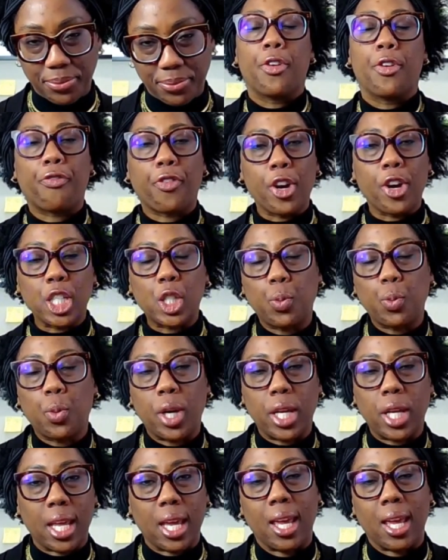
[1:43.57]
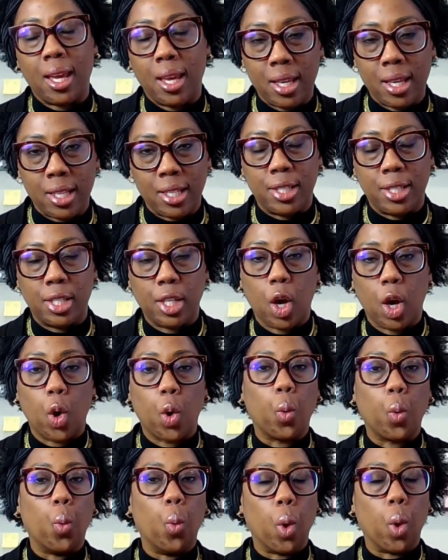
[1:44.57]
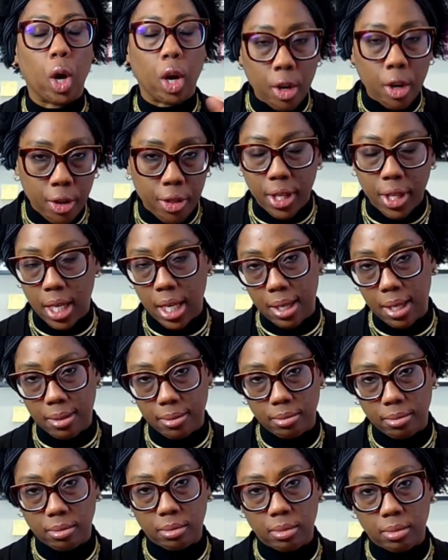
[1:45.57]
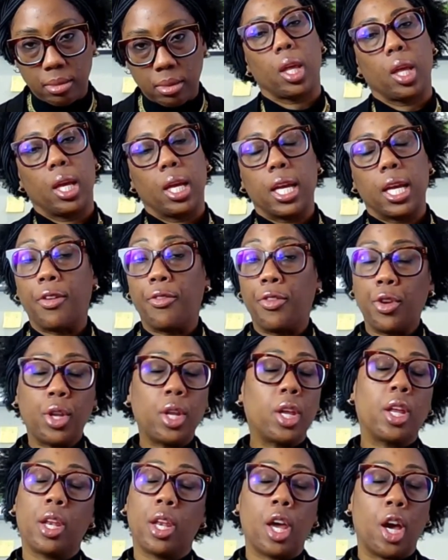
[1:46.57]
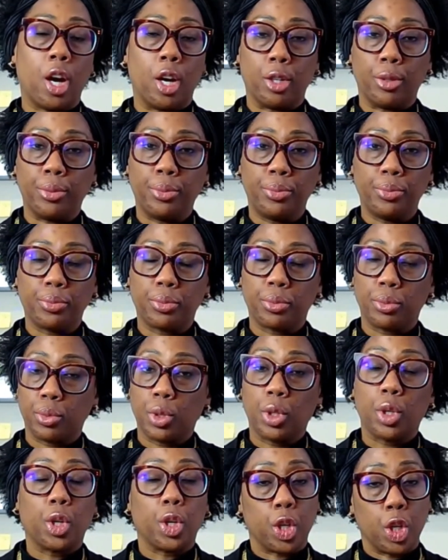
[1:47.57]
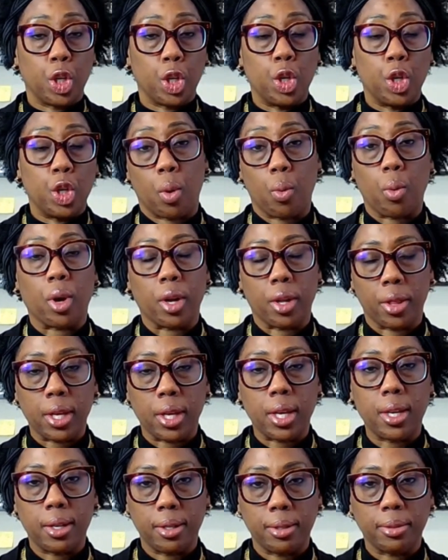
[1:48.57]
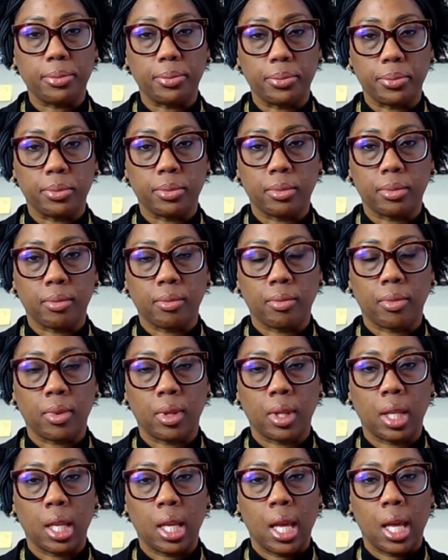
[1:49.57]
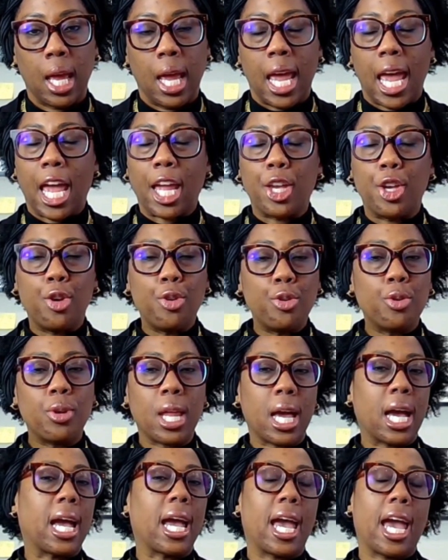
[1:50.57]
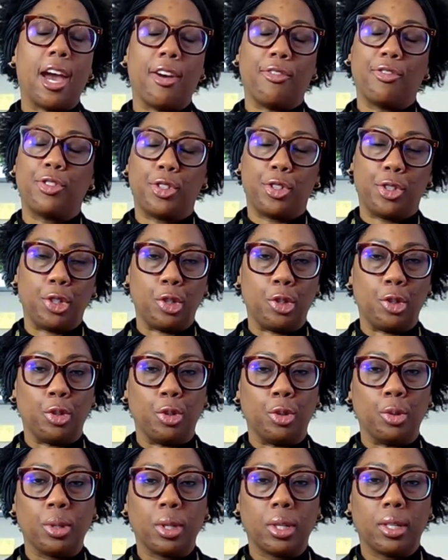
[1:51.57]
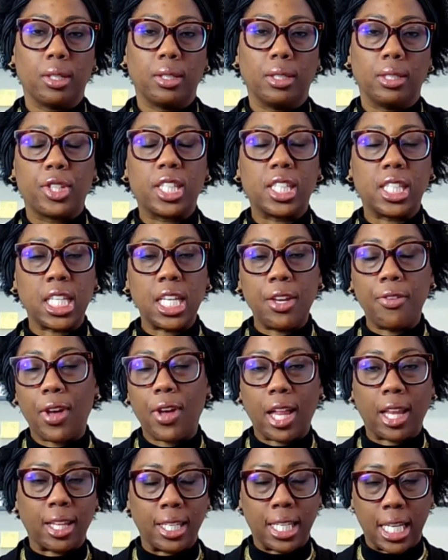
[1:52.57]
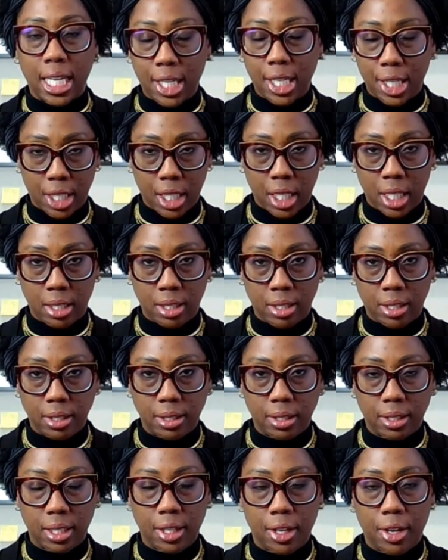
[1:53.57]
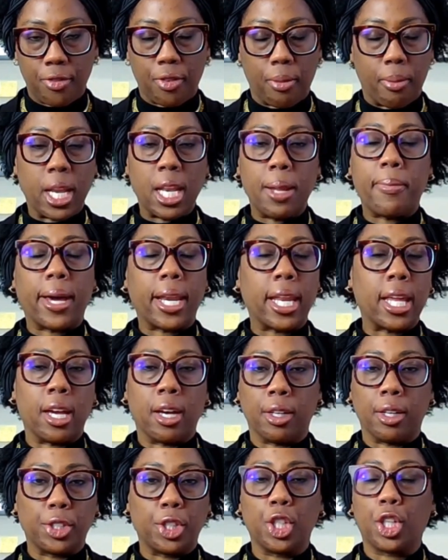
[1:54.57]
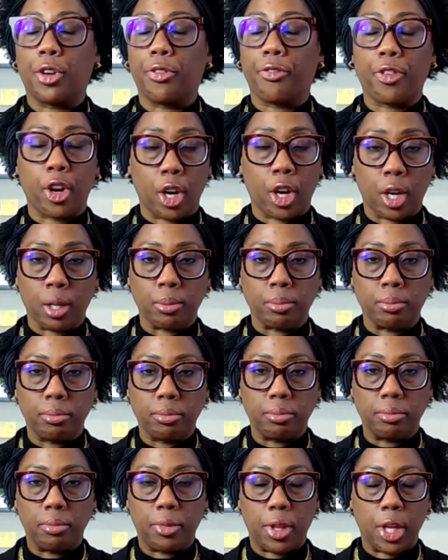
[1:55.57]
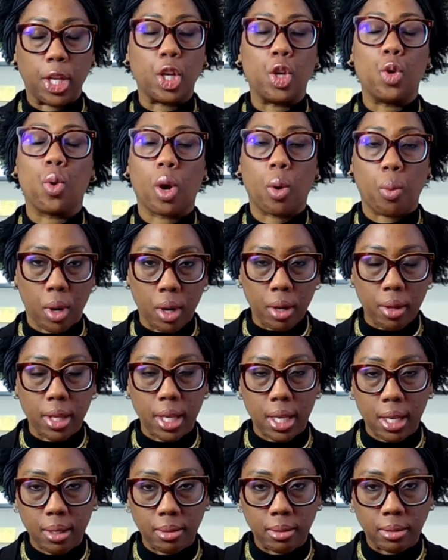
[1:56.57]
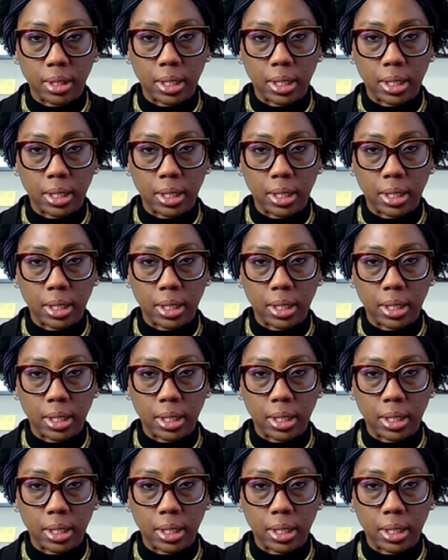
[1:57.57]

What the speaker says: The first one is worthy. If you didn't know, you are worthy. And you do not have to receive validation from anybody else to confirm that you are worthy.